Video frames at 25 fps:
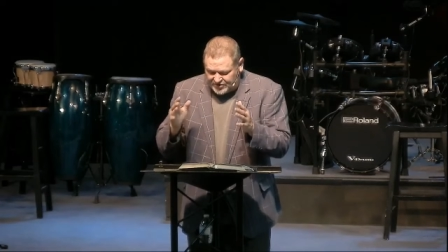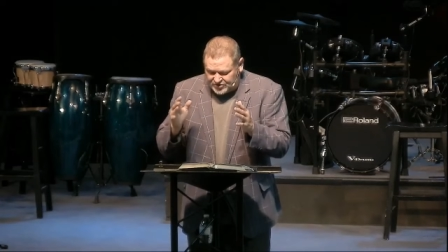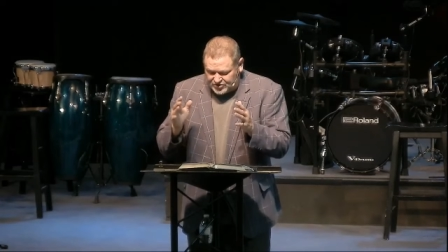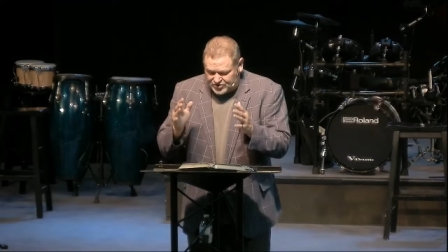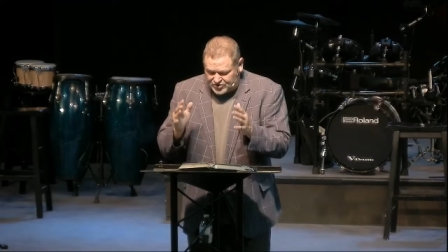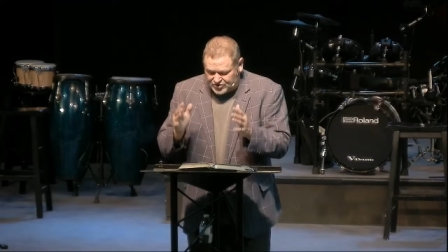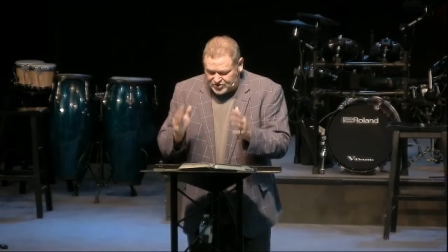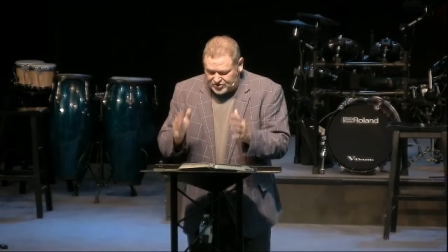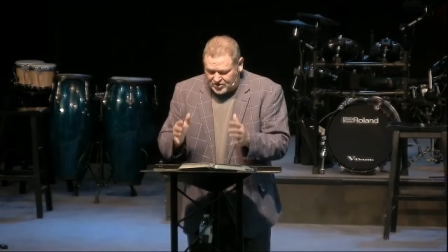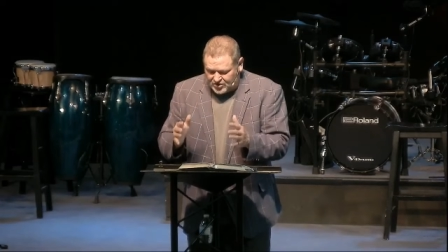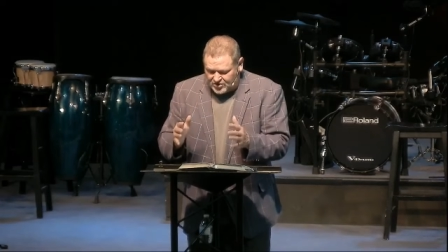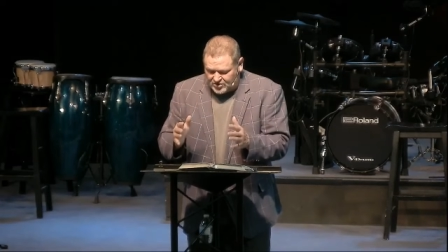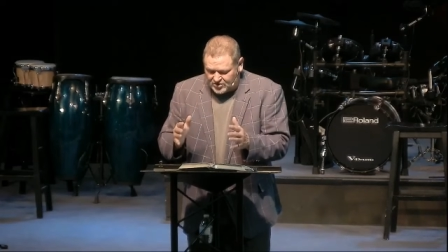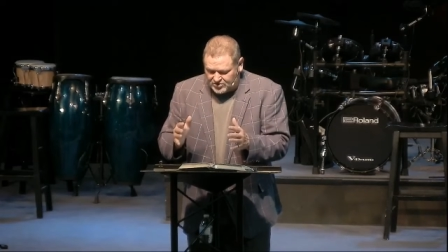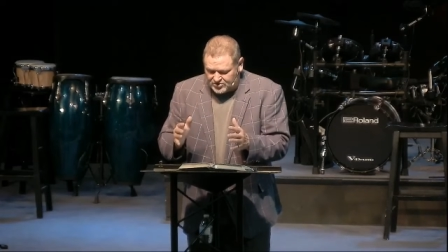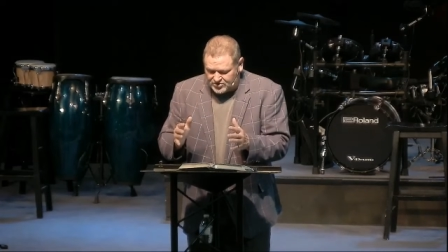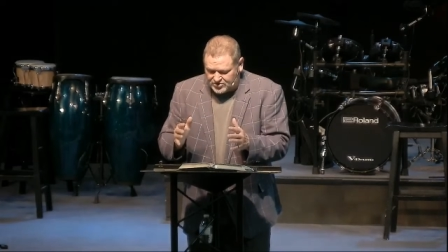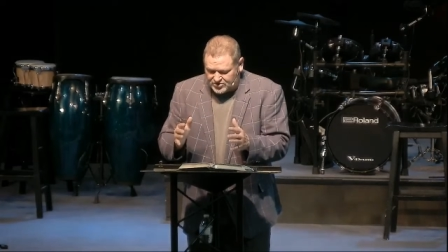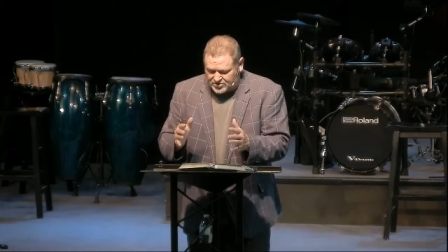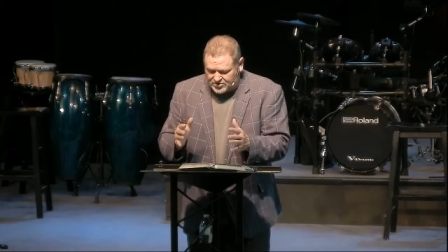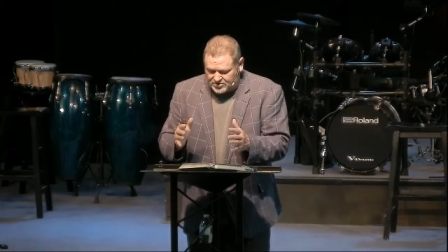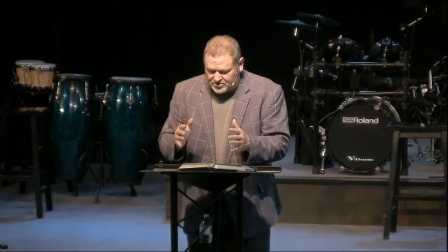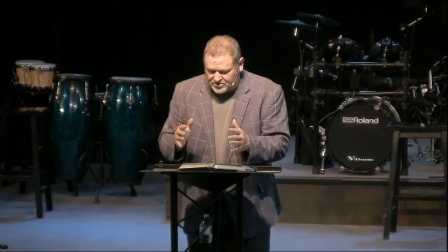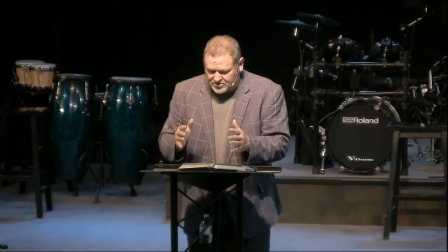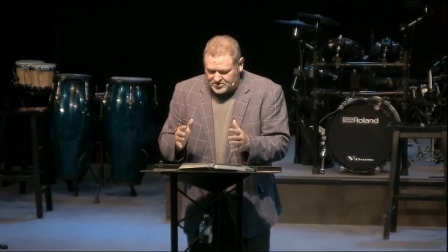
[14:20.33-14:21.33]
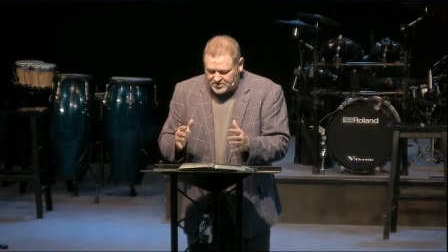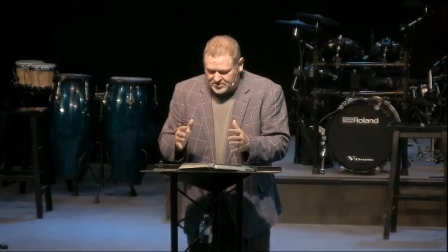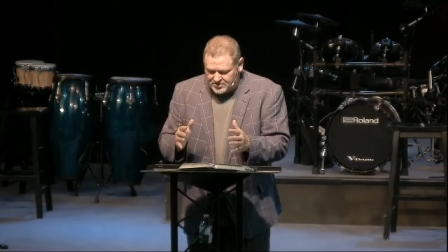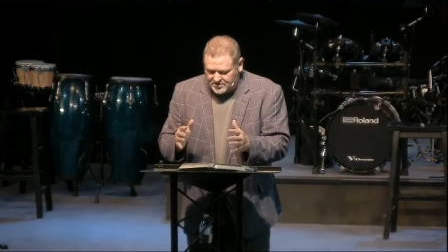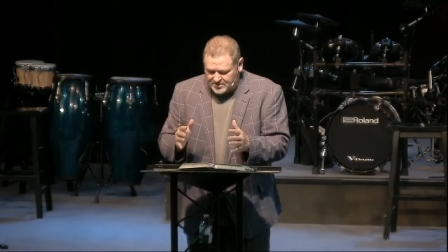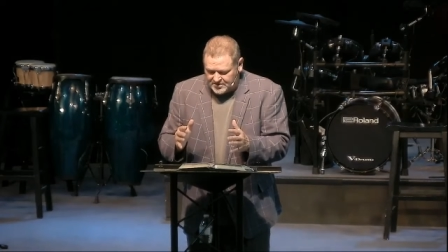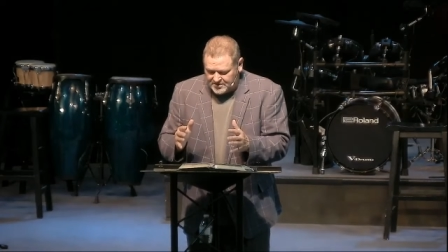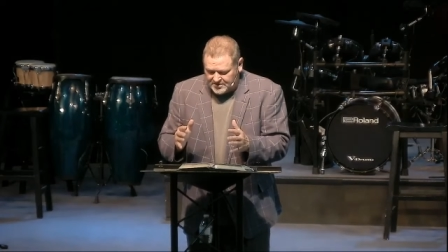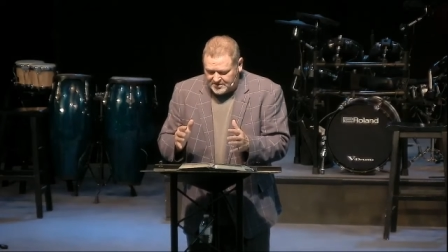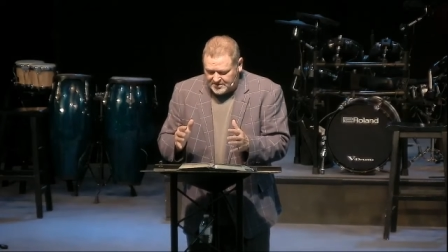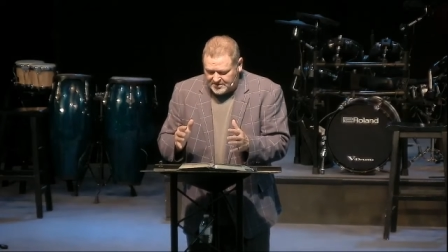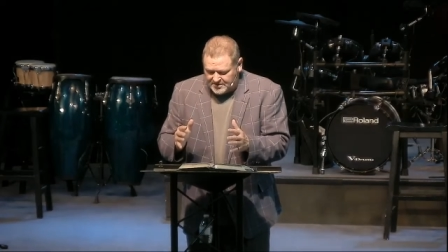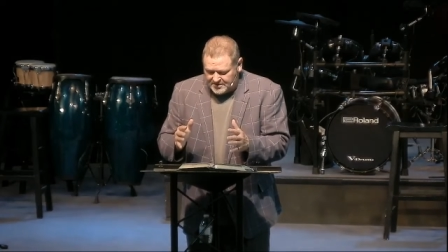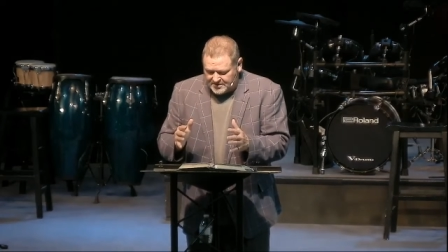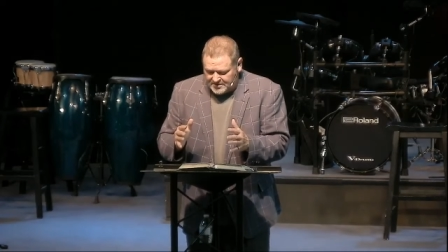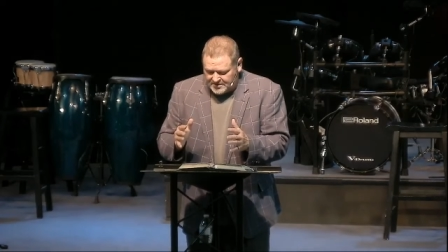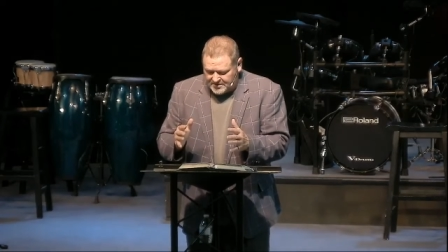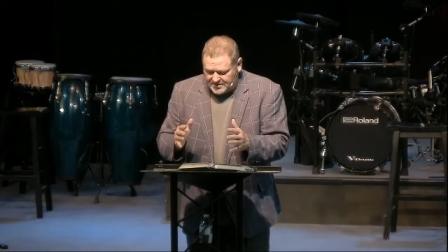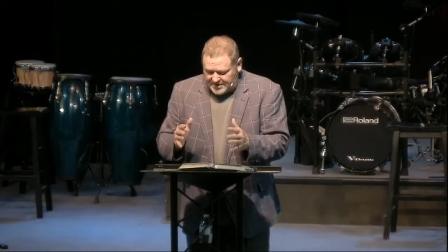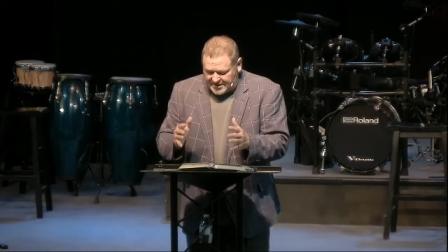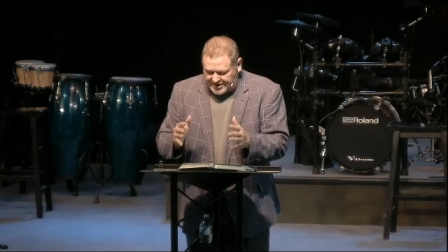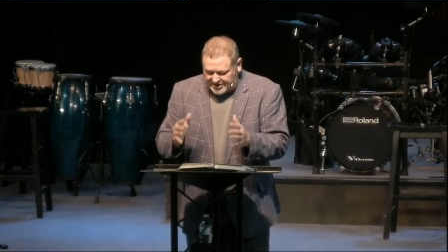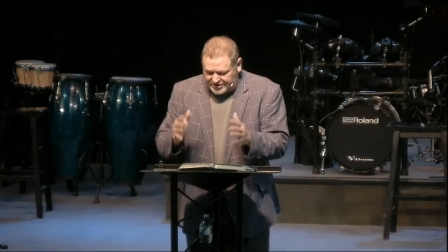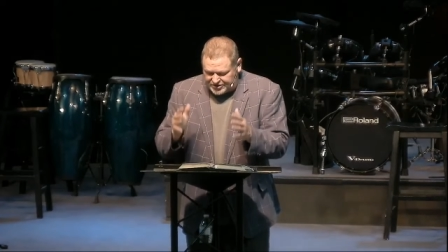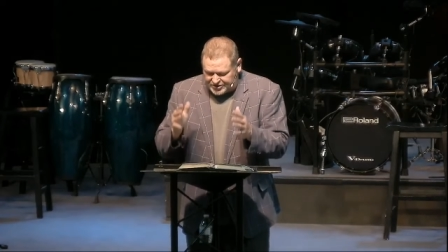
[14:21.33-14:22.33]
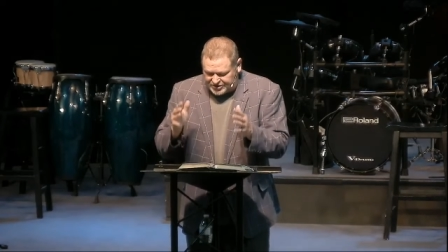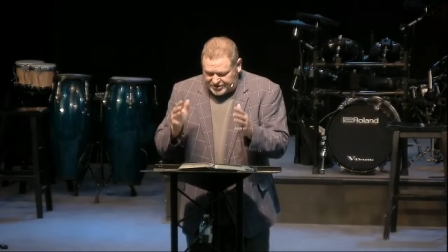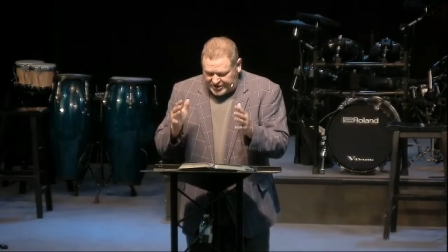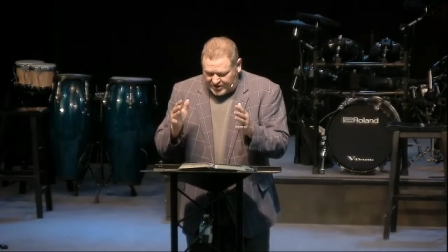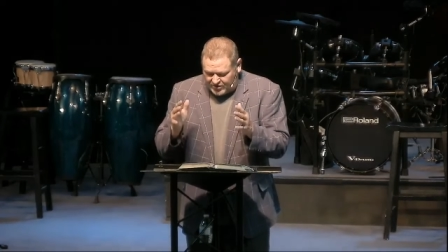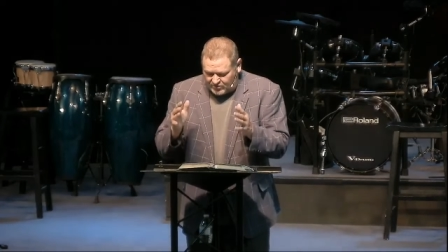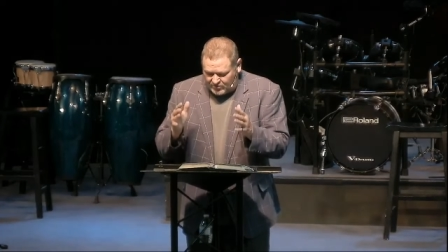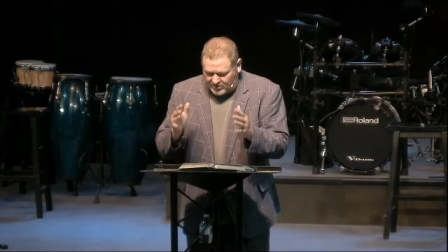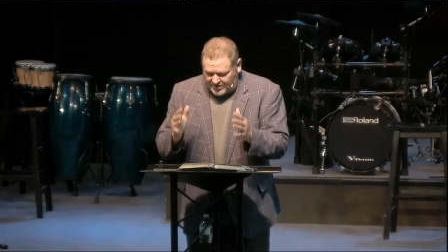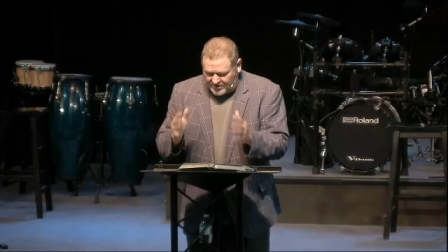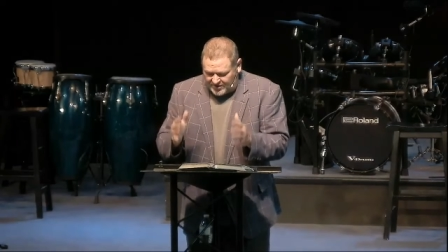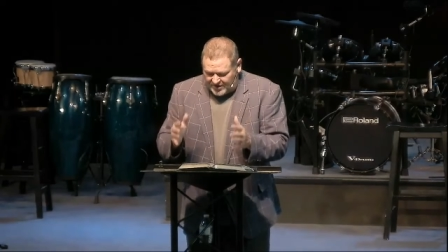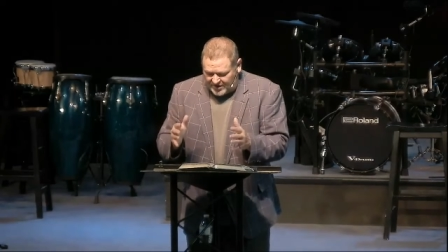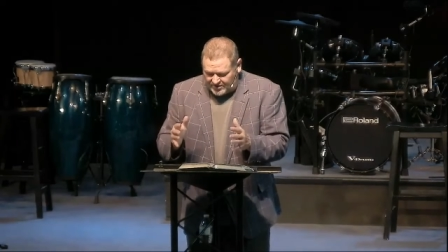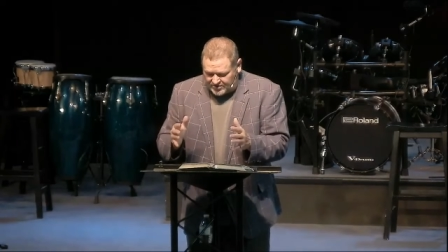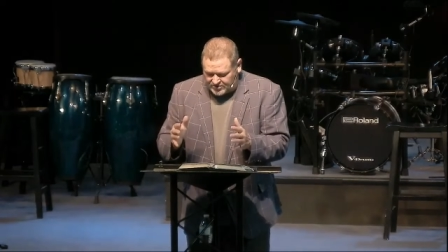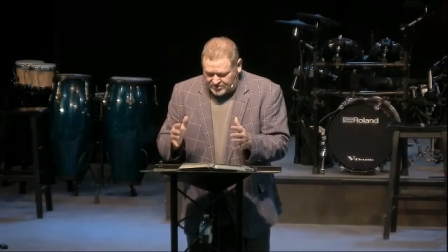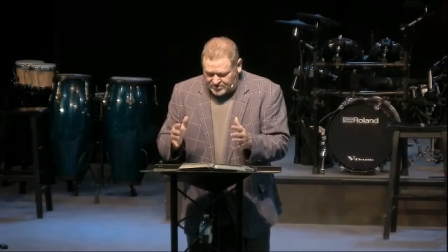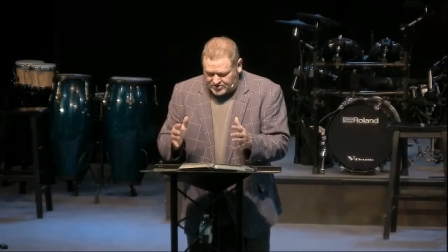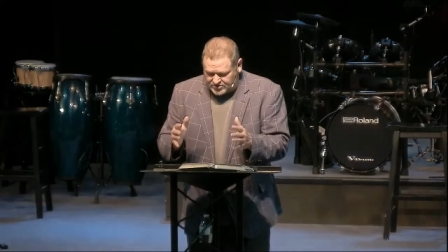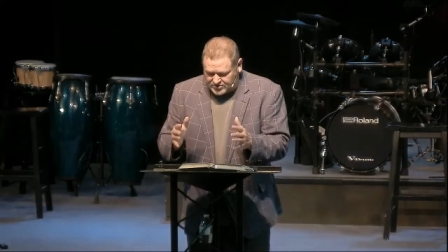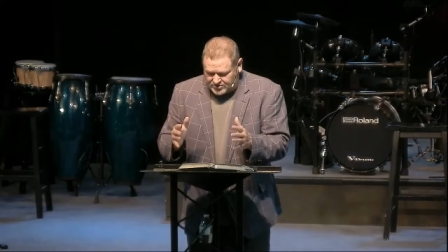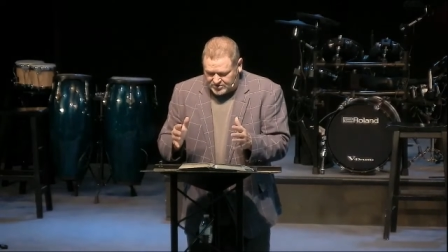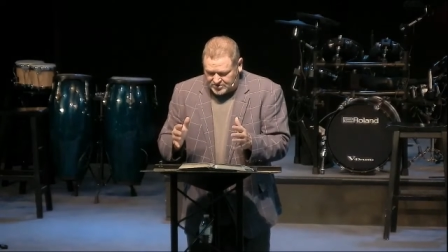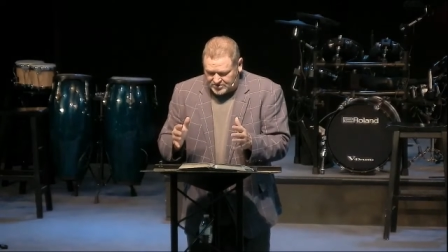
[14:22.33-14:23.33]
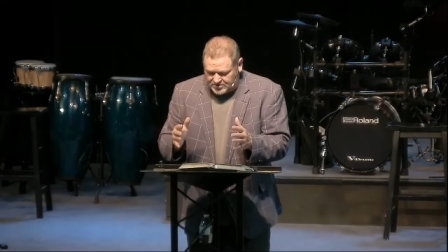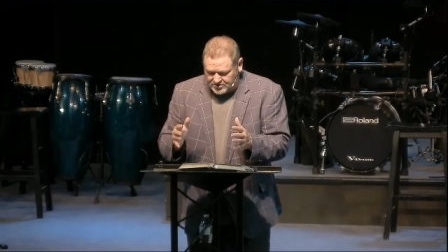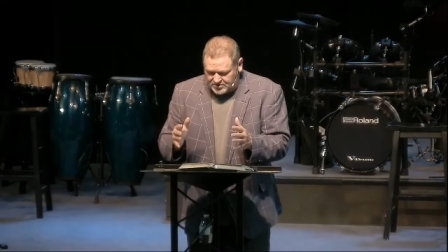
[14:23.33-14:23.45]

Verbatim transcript: church and share it with others.